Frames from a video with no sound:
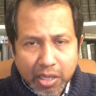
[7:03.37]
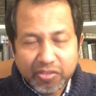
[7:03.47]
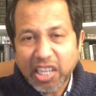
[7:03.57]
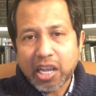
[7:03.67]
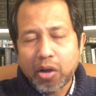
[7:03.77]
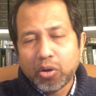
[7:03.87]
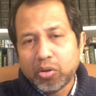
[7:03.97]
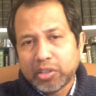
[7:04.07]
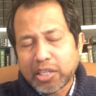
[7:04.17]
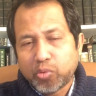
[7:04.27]
That's
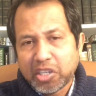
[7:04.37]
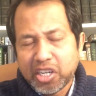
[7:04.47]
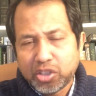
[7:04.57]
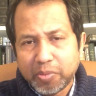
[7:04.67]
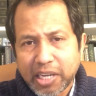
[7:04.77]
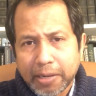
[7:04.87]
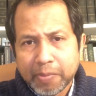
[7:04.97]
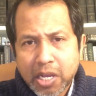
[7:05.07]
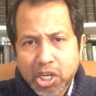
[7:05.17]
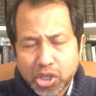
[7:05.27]
what needs to be done.
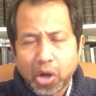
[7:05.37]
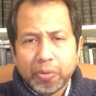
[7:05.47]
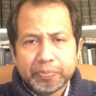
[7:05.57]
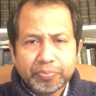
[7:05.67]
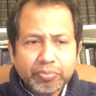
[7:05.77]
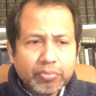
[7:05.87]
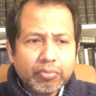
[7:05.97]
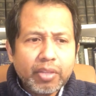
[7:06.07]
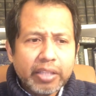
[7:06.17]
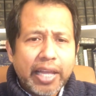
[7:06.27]
So
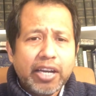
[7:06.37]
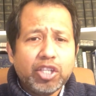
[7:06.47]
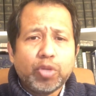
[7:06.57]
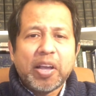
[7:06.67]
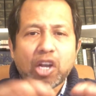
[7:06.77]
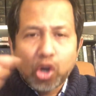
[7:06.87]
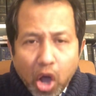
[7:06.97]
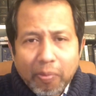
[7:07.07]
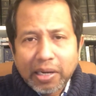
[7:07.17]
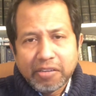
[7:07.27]
there needs to be a
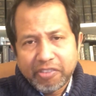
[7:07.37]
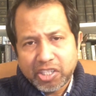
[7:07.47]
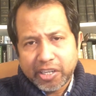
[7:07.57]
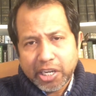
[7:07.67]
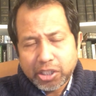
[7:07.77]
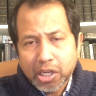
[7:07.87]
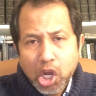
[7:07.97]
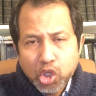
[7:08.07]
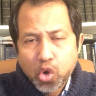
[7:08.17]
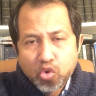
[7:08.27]
global investigation
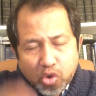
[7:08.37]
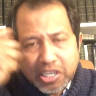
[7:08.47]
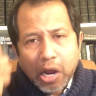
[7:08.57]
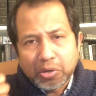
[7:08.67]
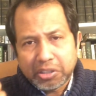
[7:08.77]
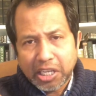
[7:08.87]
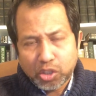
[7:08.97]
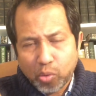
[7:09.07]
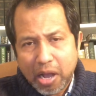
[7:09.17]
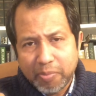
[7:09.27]
to root out
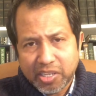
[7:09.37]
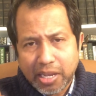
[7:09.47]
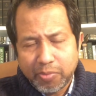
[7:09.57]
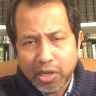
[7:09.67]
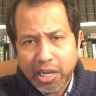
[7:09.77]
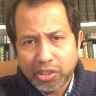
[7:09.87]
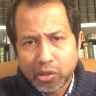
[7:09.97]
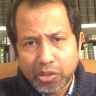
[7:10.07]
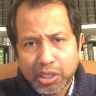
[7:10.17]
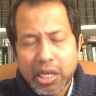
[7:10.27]
this Wahhabist
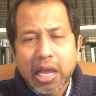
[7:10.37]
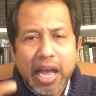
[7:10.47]
ideology.